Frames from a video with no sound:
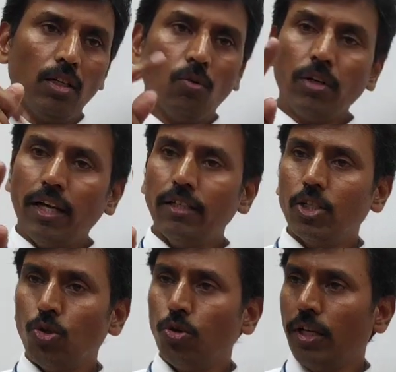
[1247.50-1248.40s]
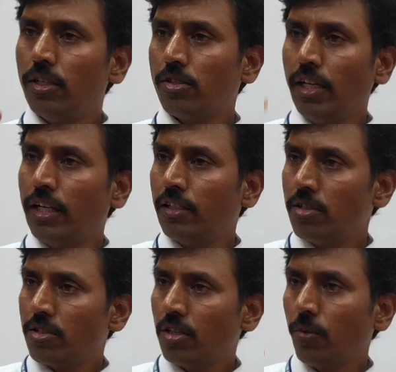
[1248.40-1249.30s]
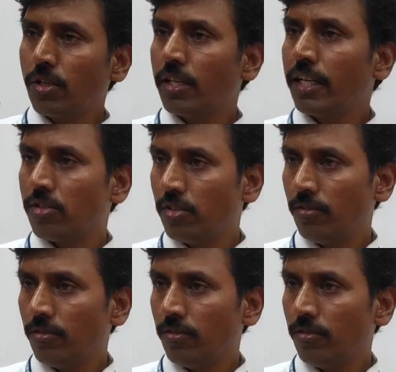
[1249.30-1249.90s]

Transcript: 1 kg, 2 kg, 3 kg. What is the guess?